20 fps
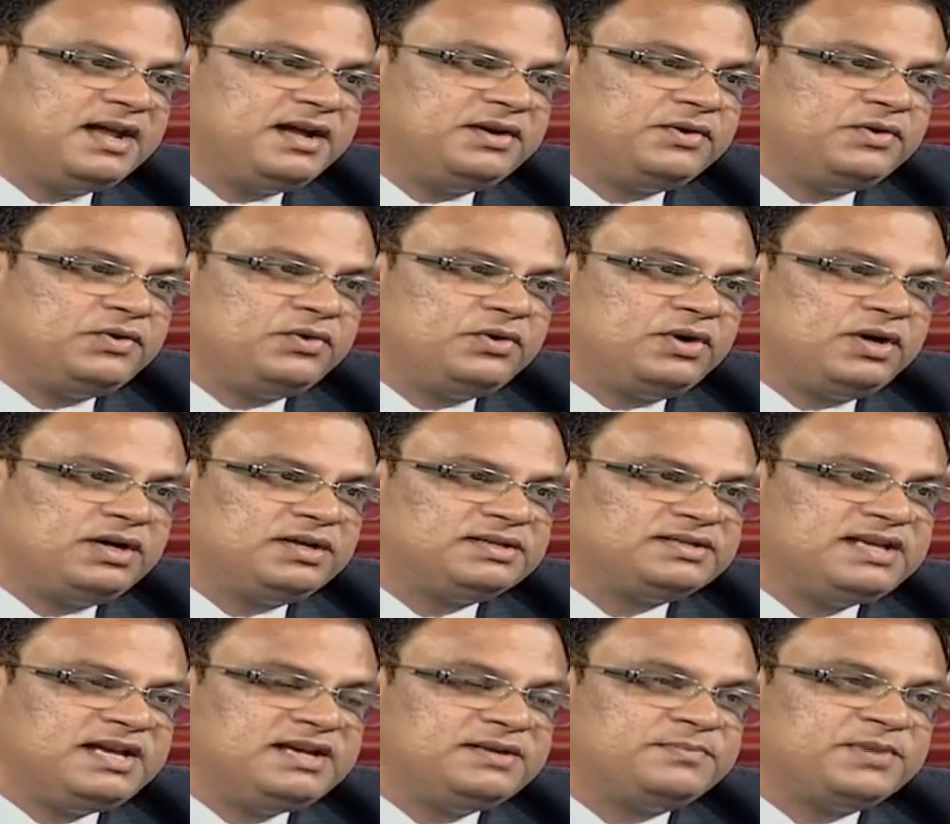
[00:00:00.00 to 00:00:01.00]
you know,
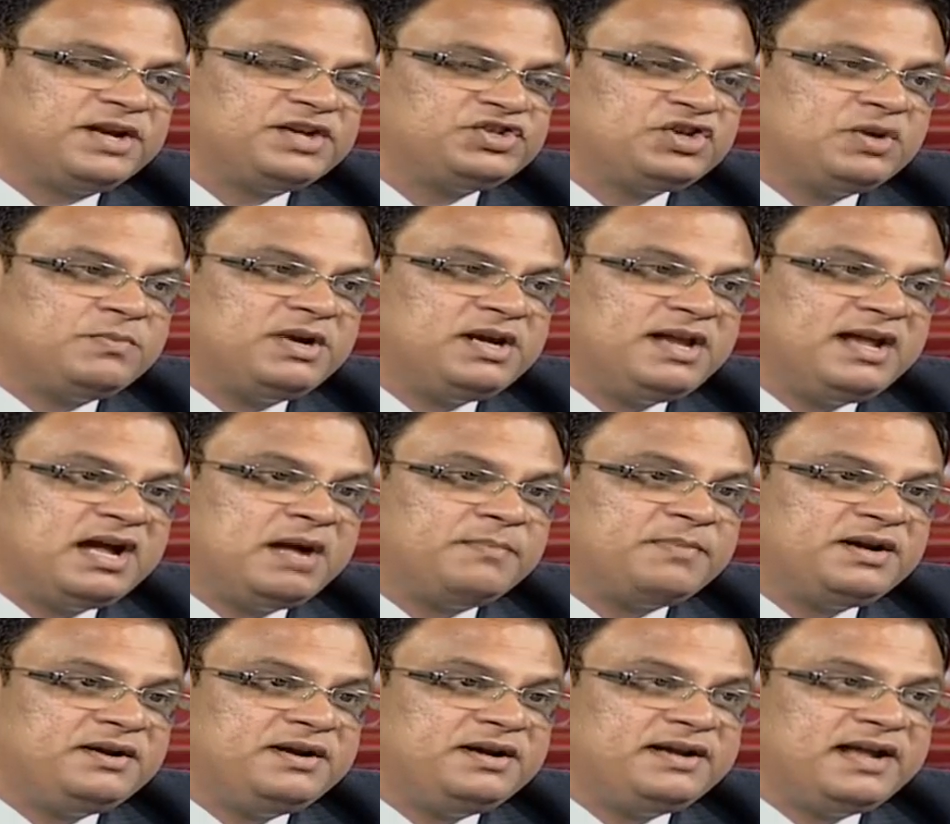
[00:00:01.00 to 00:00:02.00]
see pressure building
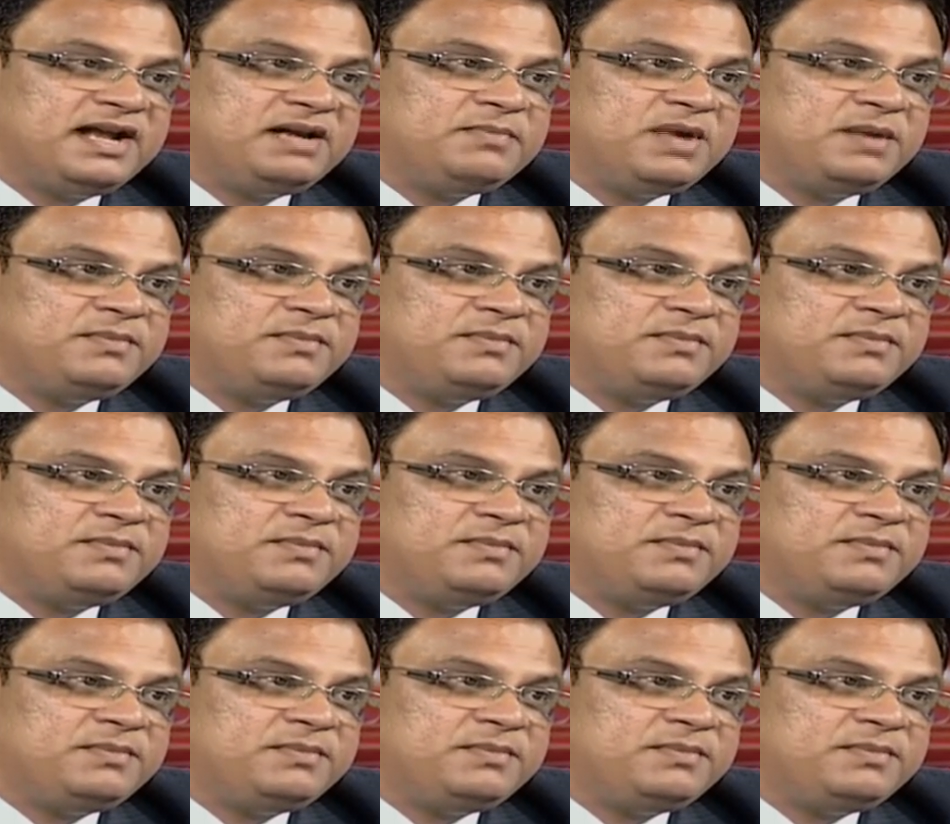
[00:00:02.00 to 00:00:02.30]
up in retail